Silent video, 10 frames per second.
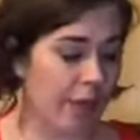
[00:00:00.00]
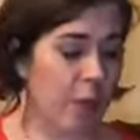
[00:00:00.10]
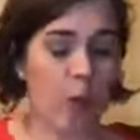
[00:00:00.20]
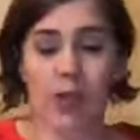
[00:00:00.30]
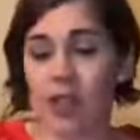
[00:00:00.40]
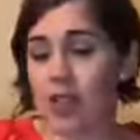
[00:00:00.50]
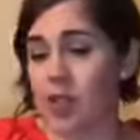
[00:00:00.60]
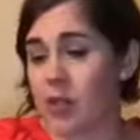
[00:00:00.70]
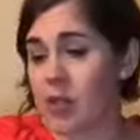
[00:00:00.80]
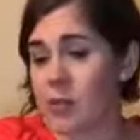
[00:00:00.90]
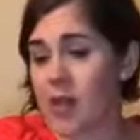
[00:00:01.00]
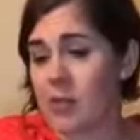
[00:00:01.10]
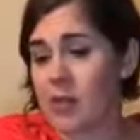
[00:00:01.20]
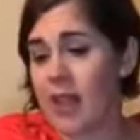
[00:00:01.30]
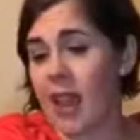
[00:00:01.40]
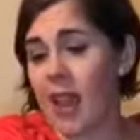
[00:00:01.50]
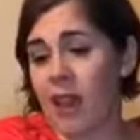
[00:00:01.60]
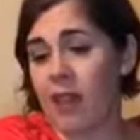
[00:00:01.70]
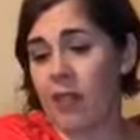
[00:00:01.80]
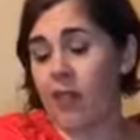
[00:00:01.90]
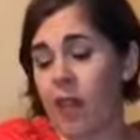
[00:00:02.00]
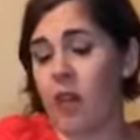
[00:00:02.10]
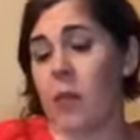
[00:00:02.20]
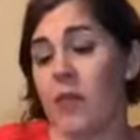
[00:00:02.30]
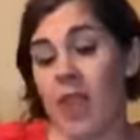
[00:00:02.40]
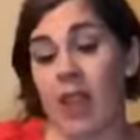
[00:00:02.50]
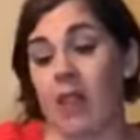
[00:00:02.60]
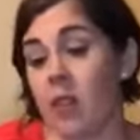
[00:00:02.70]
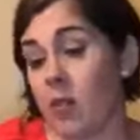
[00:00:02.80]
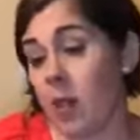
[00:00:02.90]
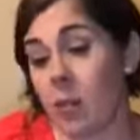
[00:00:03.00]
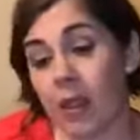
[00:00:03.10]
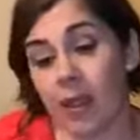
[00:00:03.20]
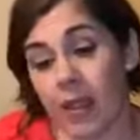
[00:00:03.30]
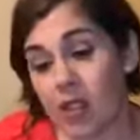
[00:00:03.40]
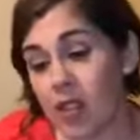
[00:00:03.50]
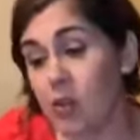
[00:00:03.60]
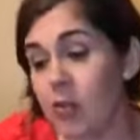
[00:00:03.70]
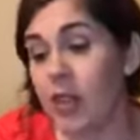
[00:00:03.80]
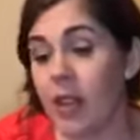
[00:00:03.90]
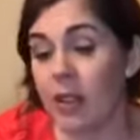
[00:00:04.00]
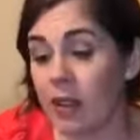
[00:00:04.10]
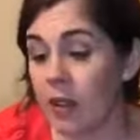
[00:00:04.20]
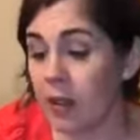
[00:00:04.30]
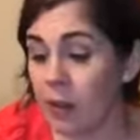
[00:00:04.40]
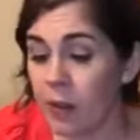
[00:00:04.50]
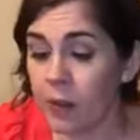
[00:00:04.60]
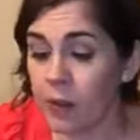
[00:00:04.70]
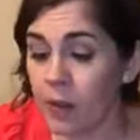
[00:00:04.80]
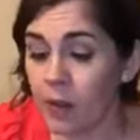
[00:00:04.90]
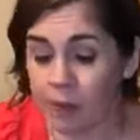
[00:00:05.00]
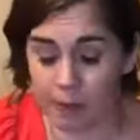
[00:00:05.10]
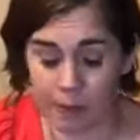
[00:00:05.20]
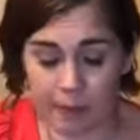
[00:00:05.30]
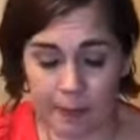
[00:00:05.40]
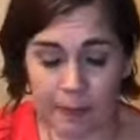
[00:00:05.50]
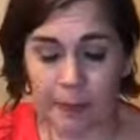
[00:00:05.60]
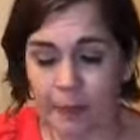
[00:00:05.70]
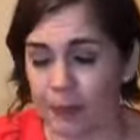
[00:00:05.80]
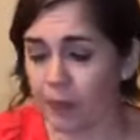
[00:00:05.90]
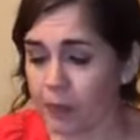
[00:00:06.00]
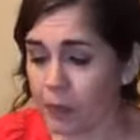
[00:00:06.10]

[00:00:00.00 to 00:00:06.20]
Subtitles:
for boys too, sometimes they have if they they might like it too if you get like a I don't